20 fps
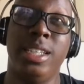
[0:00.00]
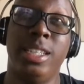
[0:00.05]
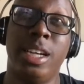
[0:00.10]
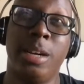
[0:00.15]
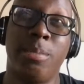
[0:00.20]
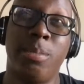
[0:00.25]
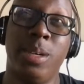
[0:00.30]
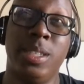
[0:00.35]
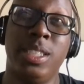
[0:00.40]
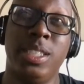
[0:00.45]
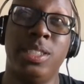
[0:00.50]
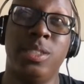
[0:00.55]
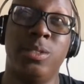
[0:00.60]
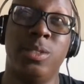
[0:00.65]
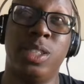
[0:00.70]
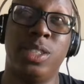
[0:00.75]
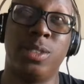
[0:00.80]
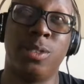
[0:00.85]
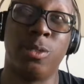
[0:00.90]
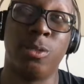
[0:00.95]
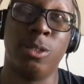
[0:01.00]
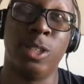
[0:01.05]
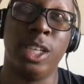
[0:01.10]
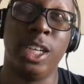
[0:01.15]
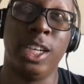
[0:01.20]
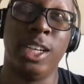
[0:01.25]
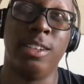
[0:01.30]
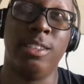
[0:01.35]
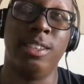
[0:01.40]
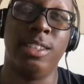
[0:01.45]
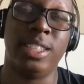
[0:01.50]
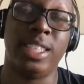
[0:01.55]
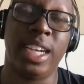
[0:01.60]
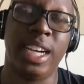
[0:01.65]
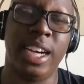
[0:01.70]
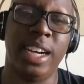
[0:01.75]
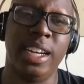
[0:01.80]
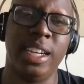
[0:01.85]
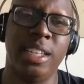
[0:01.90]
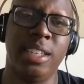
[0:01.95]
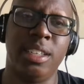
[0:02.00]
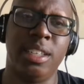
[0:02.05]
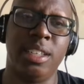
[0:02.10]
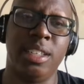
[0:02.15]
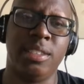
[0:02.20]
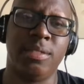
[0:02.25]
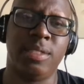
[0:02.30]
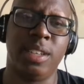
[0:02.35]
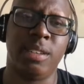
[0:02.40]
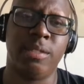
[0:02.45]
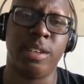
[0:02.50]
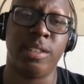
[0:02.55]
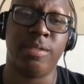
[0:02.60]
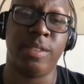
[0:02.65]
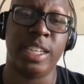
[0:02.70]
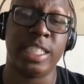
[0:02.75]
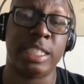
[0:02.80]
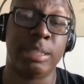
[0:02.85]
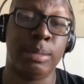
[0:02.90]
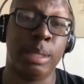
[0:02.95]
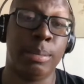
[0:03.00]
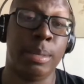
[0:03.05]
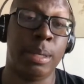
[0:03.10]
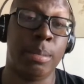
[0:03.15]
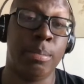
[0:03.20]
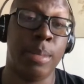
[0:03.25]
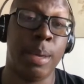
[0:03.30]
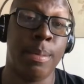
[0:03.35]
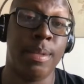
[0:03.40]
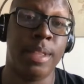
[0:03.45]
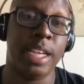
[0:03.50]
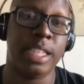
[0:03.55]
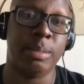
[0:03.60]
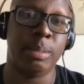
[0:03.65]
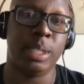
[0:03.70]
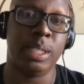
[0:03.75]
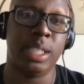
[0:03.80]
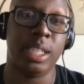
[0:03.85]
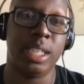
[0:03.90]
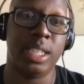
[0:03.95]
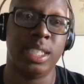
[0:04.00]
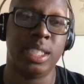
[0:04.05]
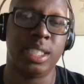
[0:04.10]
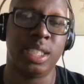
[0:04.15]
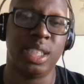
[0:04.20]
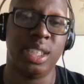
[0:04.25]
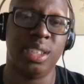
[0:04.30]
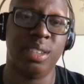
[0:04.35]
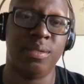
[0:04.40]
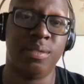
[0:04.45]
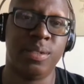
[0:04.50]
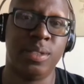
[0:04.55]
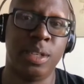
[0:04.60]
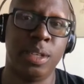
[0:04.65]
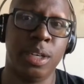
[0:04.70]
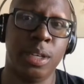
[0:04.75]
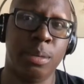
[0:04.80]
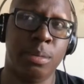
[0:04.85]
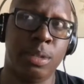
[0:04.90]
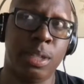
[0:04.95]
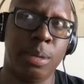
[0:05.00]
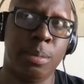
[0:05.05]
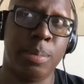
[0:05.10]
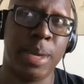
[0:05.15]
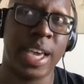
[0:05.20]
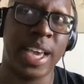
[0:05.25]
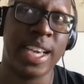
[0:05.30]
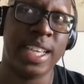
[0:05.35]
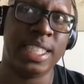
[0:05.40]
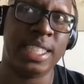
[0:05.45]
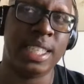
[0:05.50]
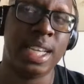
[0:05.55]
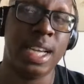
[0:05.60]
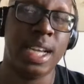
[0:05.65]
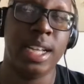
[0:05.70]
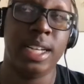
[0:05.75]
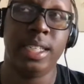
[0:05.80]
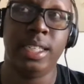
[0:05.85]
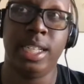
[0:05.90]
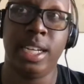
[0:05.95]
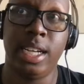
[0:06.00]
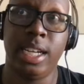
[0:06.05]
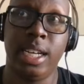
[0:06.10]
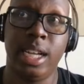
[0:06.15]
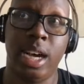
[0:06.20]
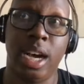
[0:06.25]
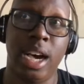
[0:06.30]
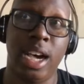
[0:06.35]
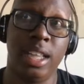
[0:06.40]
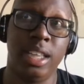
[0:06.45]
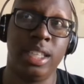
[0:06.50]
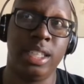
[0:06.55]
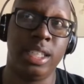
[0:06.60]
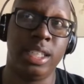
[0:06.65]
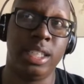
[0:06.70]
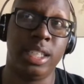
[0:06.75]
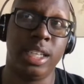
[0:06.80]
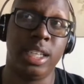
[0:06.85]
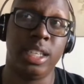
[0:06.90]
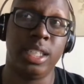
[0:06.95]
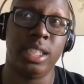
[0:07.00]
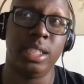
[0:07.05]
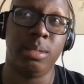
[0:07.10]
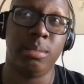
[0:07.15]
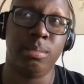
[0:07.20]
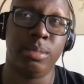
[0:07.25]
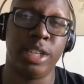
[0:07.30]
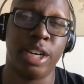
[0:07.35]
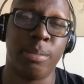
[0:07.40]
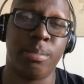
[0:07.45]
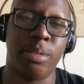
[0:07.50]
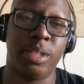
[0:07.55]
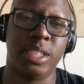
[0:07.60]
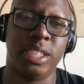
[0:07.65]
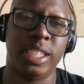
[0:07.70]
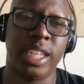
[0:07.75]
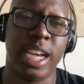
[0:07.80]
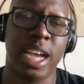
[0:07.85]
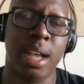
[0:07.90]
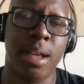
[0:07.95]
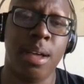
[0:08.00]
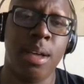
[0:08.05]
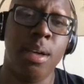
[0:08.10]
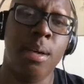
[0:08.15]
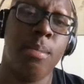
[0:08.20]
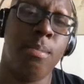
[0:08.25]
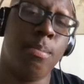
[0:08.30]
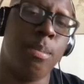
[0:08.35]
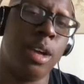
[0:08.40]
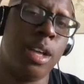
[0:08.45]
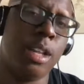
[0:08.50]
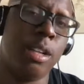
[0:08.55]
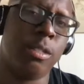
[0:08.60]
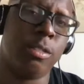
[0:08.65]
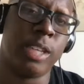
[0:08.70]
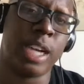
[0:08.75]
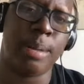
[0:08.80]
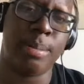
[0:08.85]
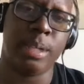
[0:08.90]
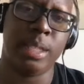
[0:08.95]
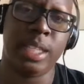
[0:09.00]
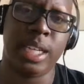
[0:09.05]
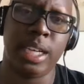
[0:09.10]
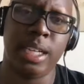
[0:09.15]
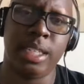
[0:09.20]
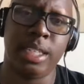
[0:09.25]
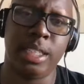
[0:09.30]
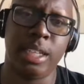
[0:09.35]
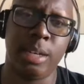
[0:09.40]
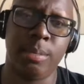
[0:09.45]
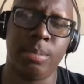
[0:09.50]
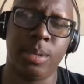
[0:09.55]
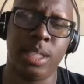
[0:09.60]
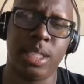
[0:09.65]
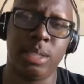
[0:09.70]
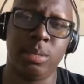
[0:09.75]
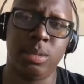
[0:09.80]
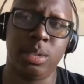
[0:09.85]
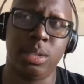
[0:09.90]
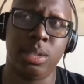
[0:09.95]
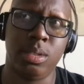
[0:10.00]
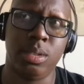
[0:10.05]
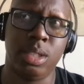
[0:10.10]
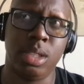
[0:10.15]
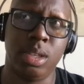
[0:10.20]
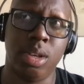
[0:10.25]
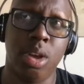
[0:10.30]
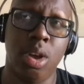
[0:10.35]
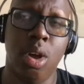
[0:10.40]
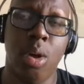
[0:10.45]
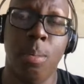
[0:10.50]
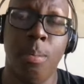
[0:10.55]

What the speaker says: Derek Brunson gets really tired in these 5 round fights, and maybe that's because of the pace that Holland and Derek Brunson had, and the grappling that Derek Brunson was using.